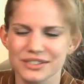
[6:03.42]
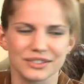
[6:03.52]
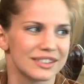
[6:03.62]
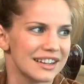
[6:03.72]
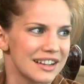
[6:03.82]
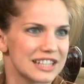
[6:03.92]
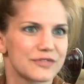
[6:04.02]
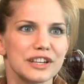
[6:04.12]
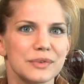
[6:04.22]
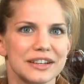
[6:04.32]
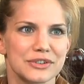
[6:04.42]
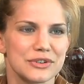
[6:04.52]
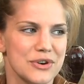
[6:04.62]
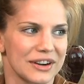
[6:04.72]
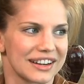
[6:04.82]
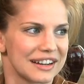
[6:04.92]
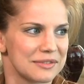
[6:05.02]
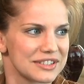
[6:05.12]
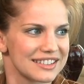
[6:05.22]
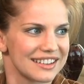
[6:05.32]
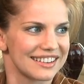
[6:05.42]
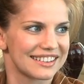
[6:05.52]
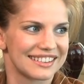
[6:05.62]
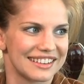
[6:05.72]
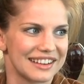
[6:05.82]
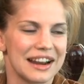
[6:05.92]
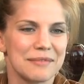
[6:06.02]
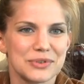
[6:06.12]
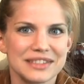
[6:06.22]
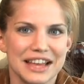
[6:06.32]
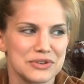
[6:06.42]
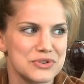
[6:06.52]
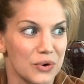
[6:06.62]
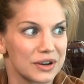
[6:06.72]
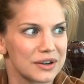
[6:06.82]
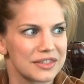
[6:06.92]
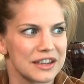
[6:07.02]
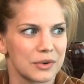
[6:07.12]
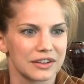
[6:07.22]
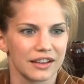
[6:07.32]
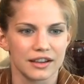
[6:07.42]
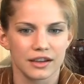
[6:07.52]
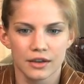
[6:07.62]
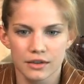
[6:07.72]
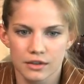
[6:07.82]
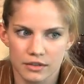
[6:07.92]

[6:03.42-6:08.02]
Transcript: I do. It's Fleet Week in New York, and I'm just like, and I'm doing that New Yorker thing where like,